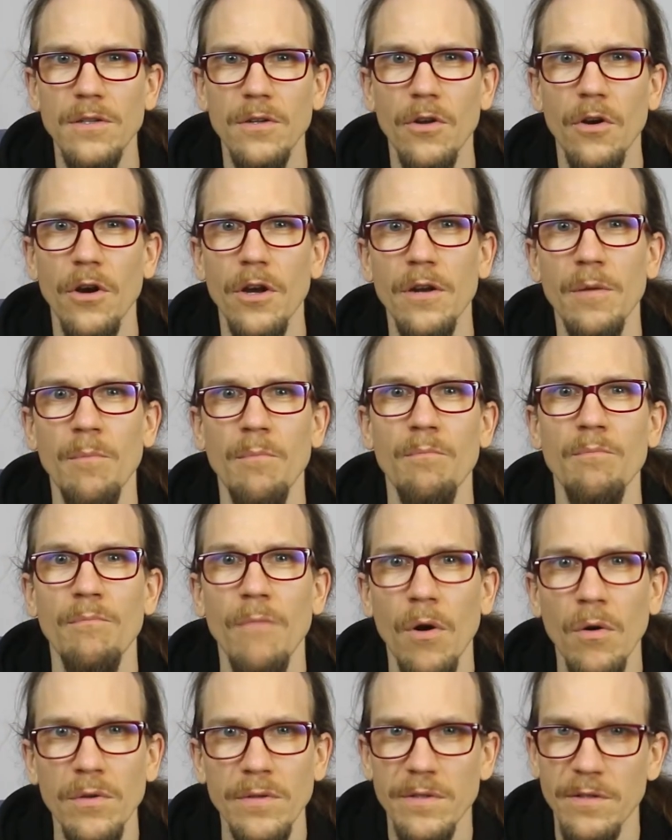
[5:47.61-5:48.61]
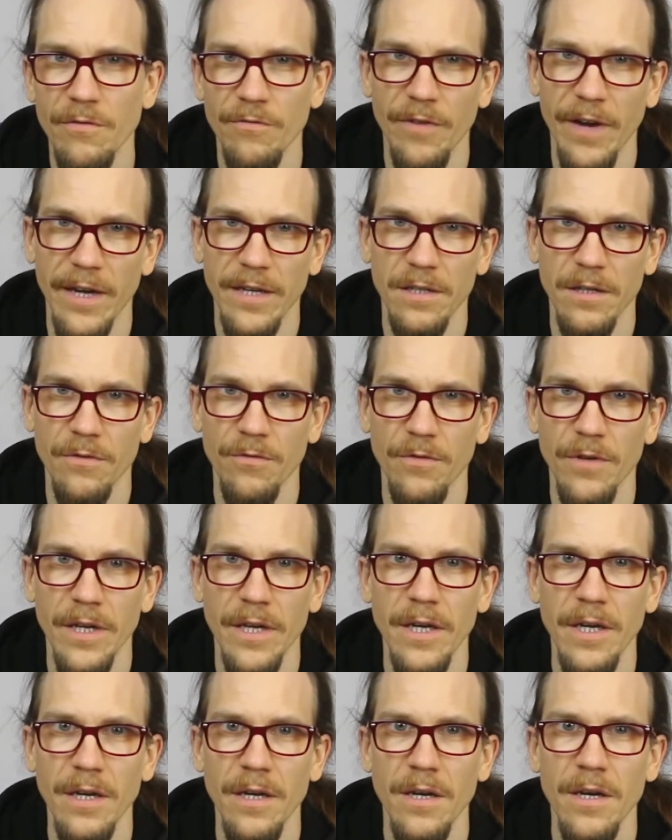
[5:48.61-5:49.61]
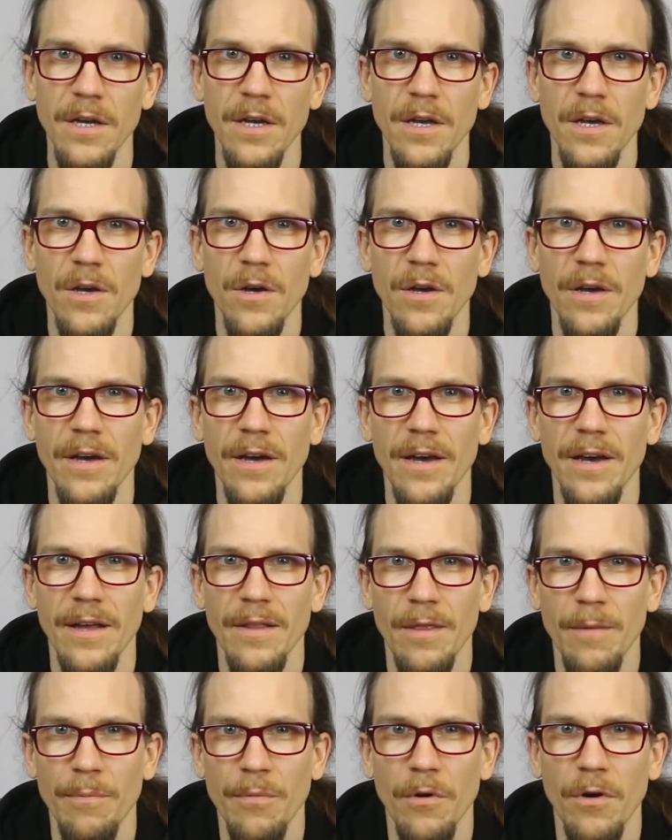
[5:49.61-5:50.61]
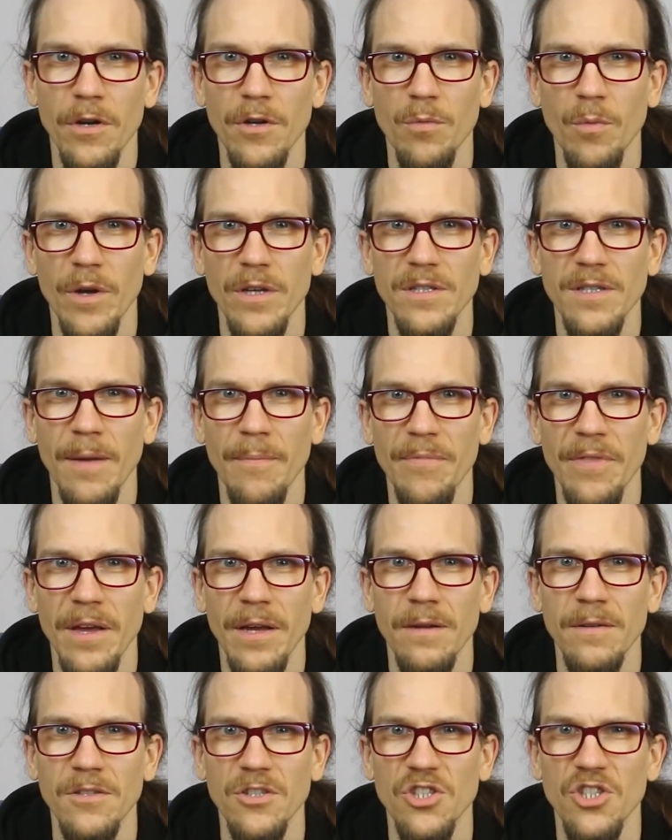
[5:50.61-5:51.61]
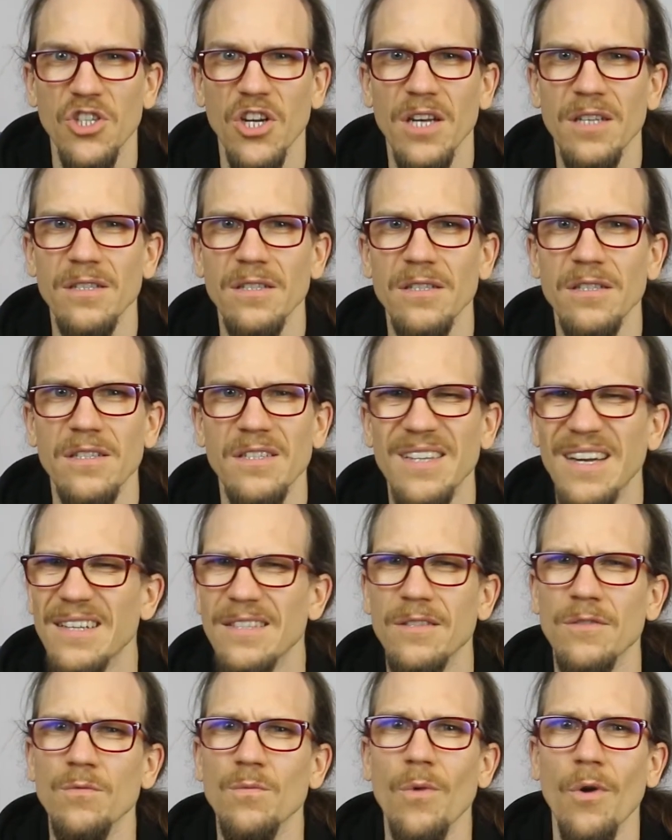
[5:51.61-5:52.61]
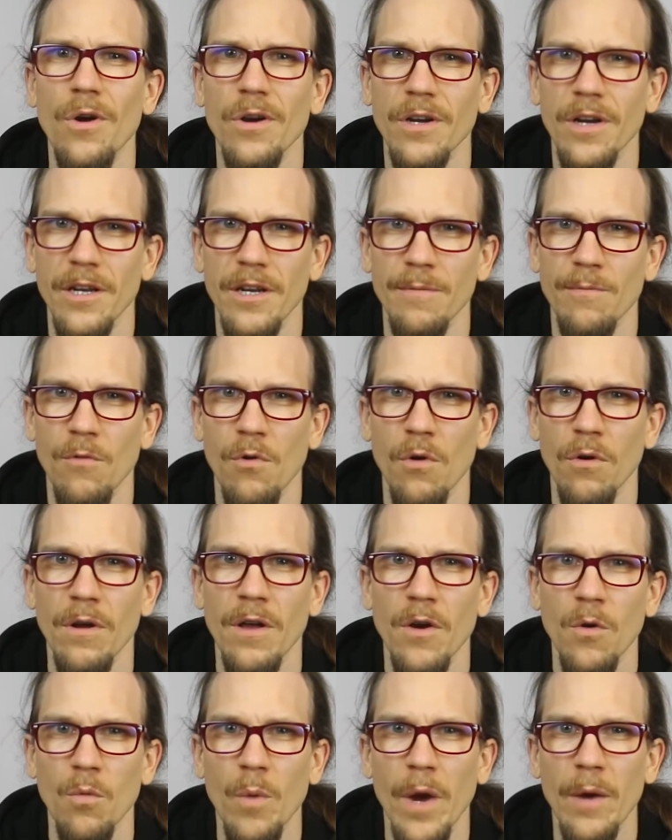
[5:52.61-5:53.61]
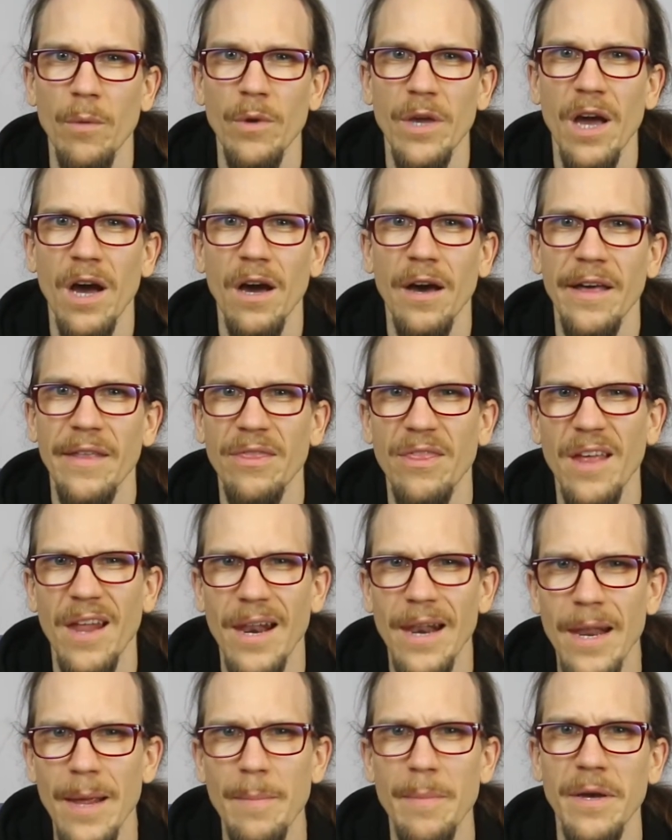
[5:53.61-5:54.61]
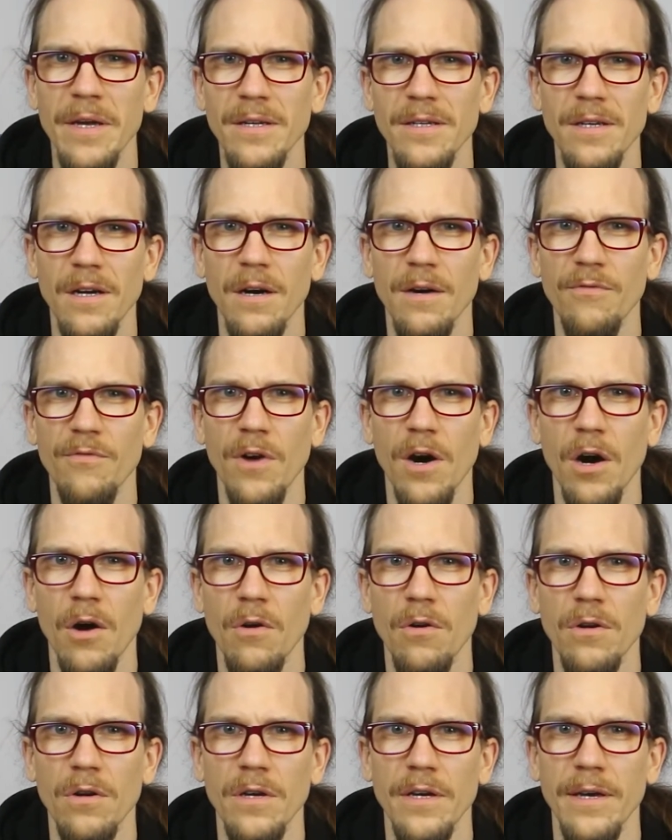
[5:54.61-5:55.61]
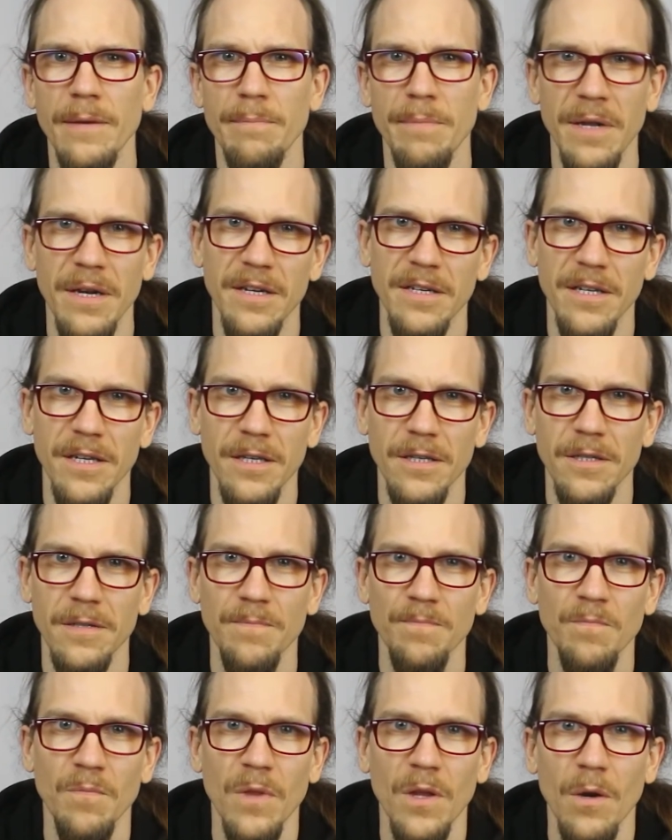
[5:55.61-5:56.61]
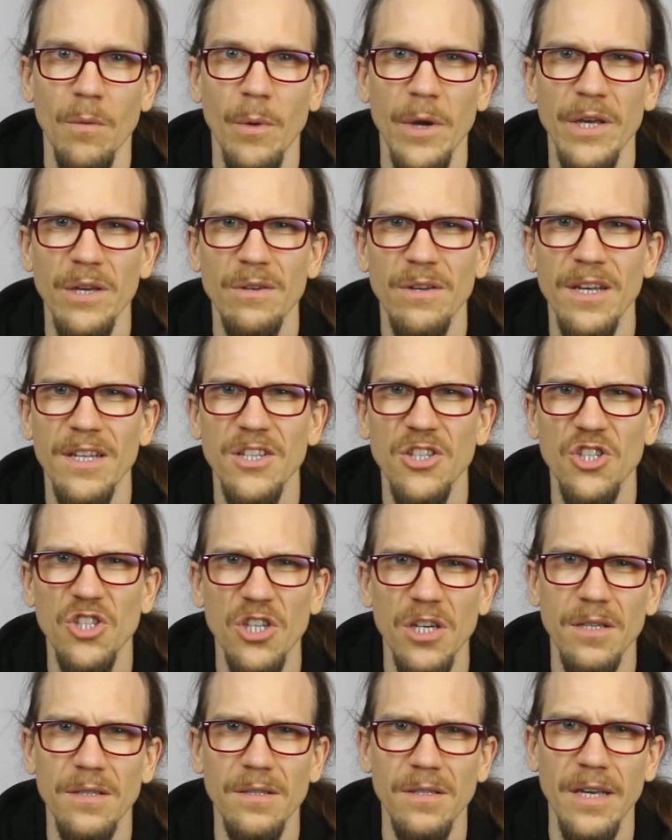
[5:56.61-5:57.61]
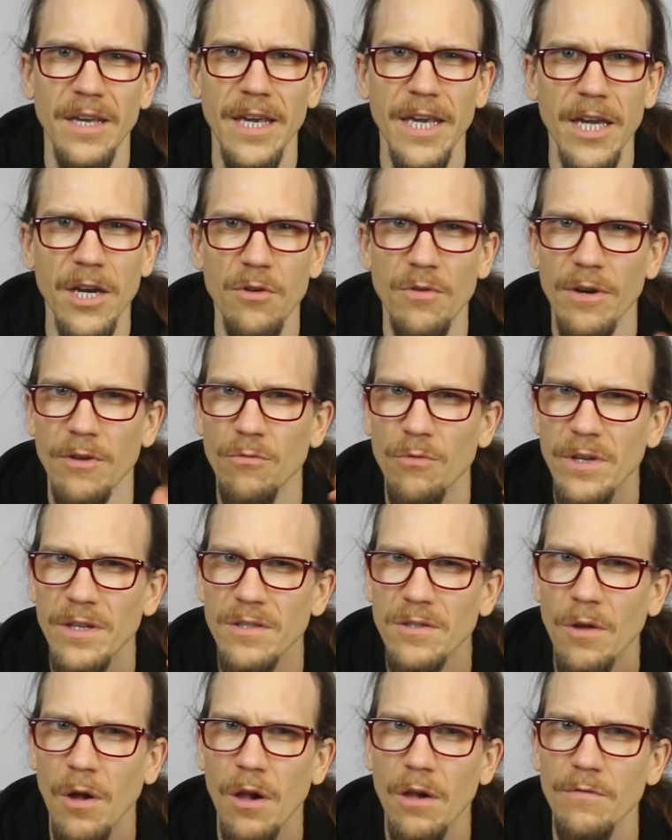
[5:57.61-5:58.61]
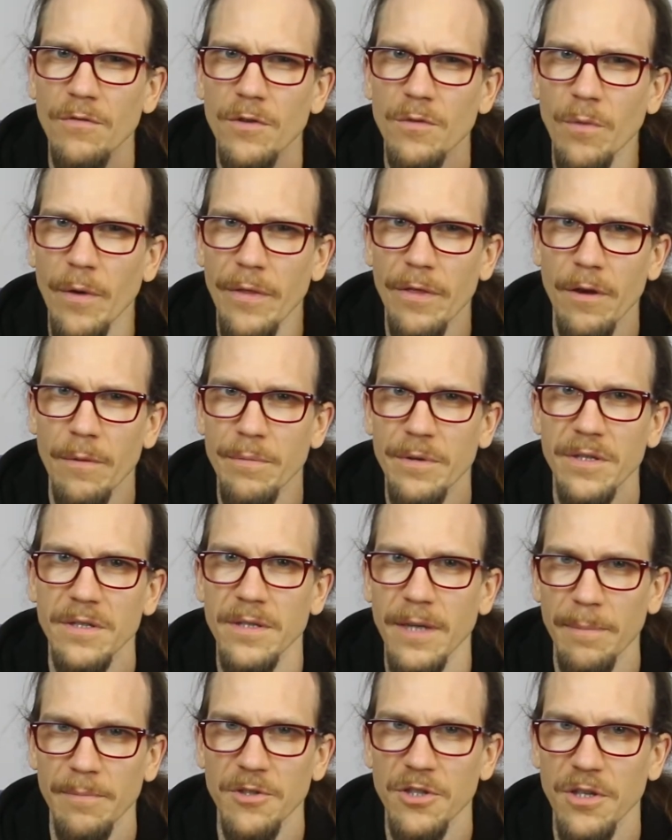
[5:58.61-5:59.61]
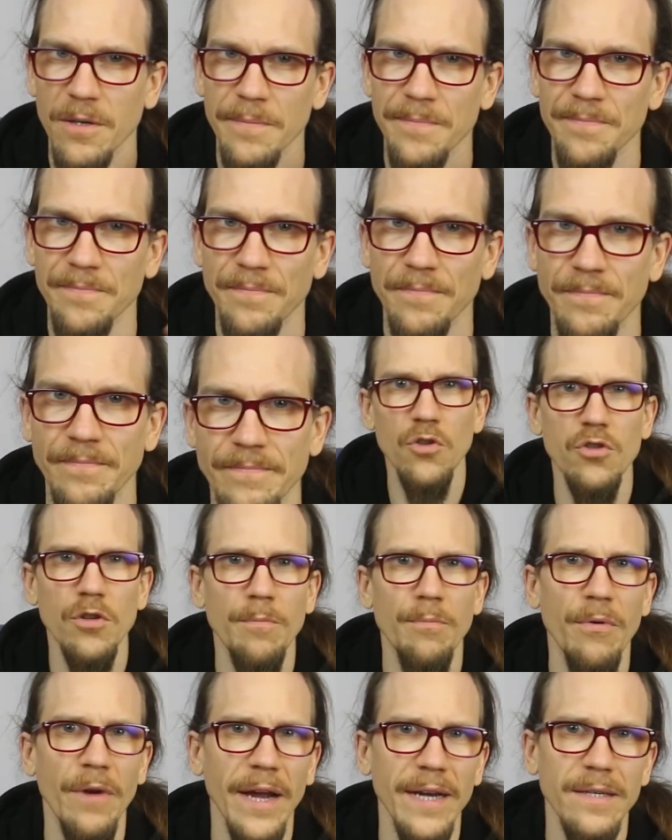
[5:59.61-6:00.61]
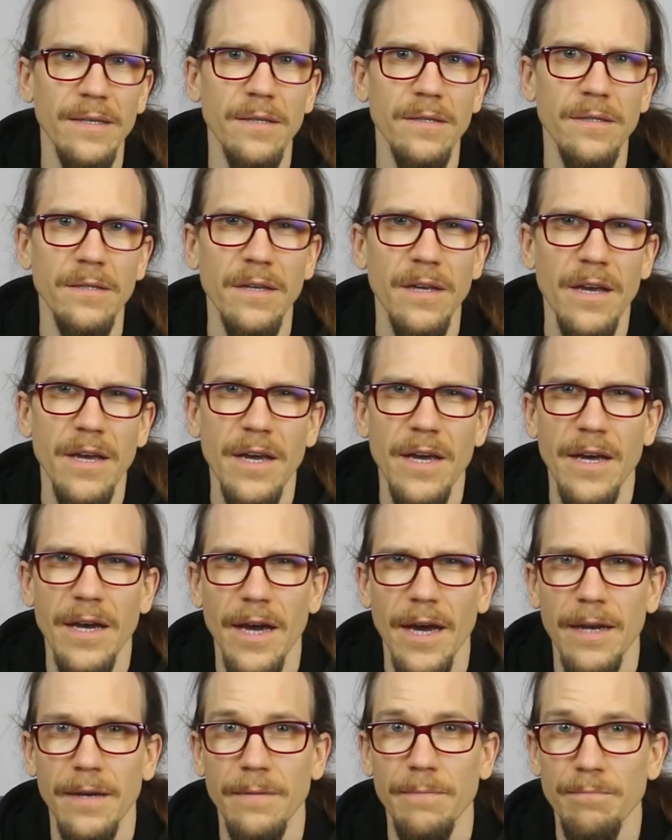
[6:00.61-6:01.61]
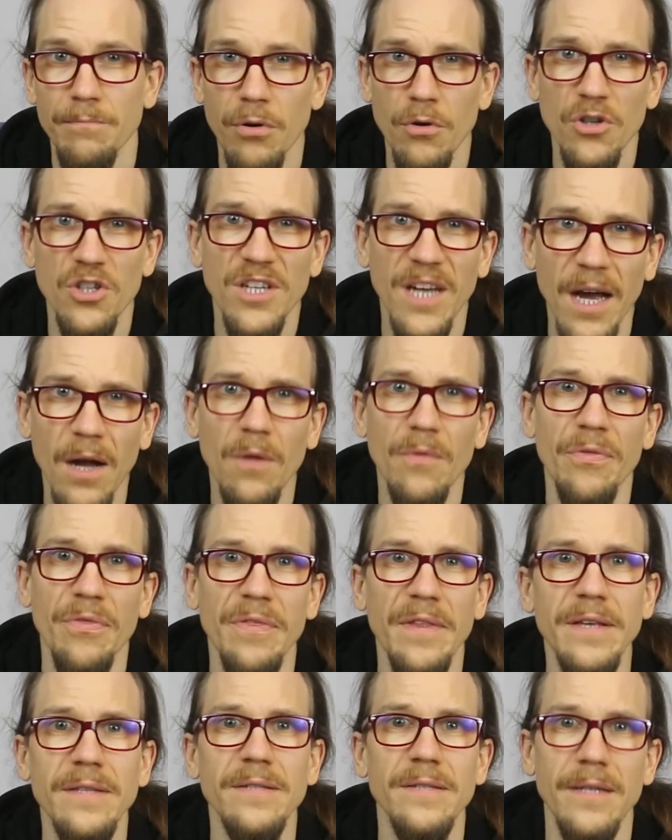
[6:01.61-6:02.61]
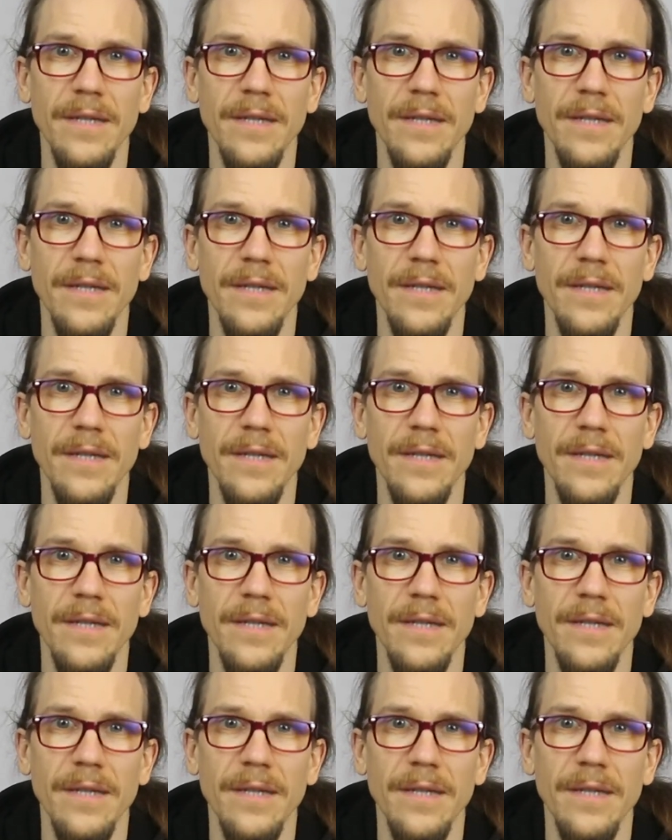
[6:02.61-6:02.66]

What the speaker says: learn most effectively at the point where something just doesn't work anymore, where we are at the limit of our abilities, where you can just hear and resolve it with your perception. You should practice and push out this